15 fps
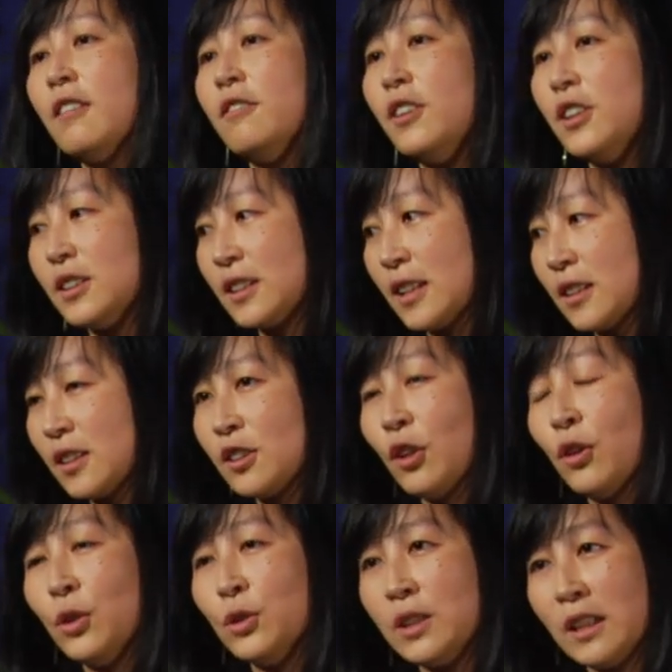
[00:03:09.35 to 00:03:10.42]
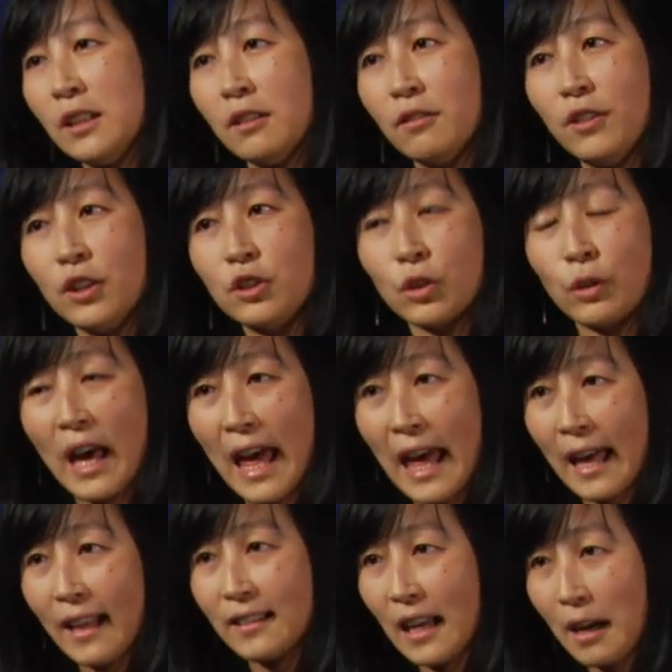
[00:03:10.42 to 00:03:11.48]
versus those individuals
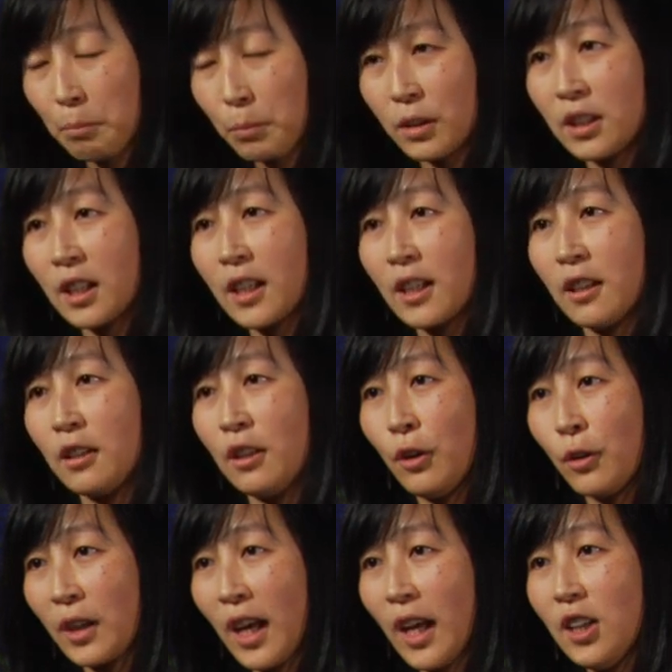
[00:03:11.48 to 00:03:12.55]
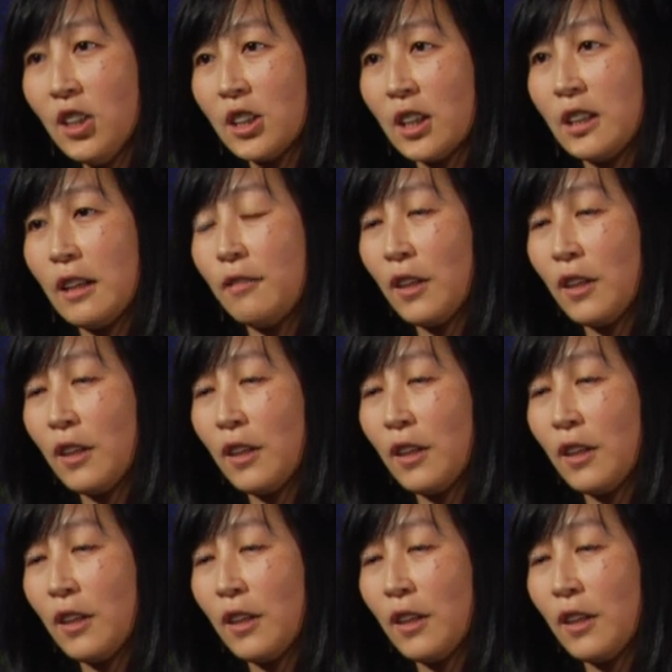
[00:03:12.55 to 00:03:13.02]
at that particular location.